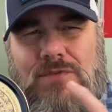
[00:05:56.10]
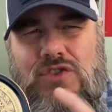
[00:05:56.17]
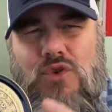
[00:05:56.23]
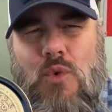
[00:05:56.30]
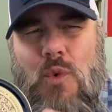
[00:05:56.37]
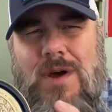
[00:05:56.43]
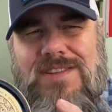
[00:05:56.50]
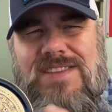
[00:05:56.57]

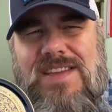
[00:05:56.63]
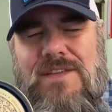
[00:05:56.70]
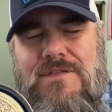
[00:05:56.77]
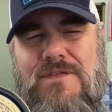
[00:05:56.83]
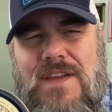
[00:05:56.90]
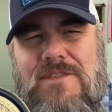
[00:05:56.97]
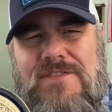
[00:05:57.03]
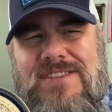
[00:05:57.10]

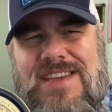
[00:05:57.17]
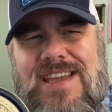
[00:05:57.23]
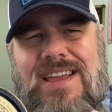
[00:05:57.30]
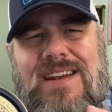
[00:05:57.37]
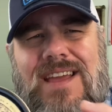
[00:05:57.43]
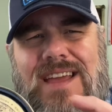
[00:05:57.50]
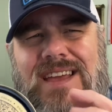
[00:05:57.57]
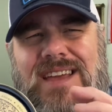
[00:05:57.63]

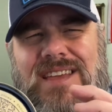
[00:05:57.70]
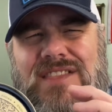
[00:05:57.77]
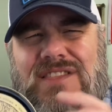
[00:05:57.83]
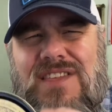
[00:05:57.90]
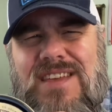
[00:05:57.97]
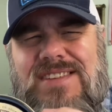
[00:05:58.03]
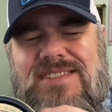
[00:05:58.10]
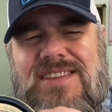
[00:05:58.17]
2015.
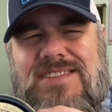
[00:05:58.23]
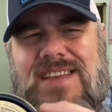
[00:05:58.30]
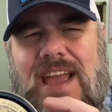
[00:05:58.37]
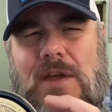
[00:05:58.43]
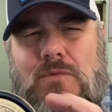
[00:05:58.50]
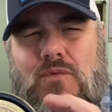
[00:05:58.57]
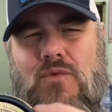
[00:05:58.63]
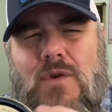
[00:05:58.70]
This is
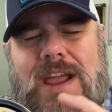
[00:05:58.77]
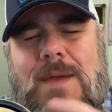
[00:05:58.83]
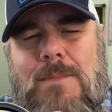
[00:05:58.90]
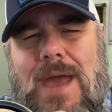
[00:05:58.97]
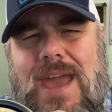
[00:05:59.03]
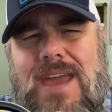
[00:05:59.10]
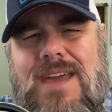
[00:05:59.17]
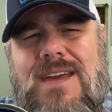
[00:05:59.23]
a
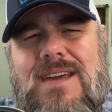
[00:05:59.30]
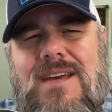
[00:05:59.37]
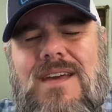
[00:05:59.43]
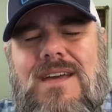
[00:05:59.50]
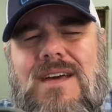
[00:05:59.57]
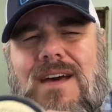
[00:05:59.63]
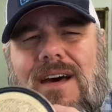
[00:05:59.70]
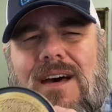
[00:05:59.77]
remake
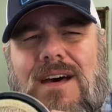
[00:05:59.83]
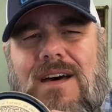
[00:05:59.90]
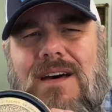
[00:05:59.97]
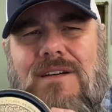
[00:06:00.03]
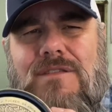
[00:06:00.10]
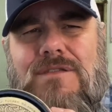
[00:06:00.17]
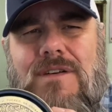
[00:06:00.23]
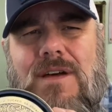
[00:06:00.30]

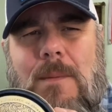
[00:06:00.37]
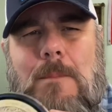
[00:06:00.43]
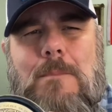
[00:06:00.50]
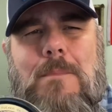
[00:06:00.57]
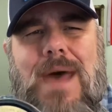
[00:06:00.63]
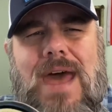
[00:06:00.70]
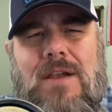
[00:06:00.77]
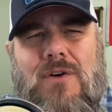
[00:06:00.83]
of
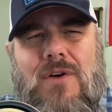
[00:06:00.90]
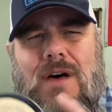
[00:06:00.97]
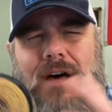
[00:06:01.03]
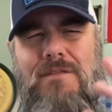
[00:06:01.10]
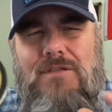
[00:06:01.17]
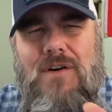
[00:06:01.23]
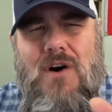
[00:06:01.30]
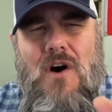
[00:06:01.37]
Medal
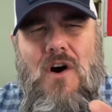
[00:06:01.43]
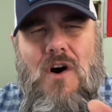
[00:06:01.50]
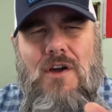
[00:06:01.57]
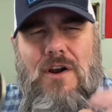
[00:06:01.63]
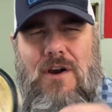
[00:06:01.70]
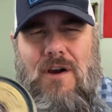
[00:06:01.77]
of Honor.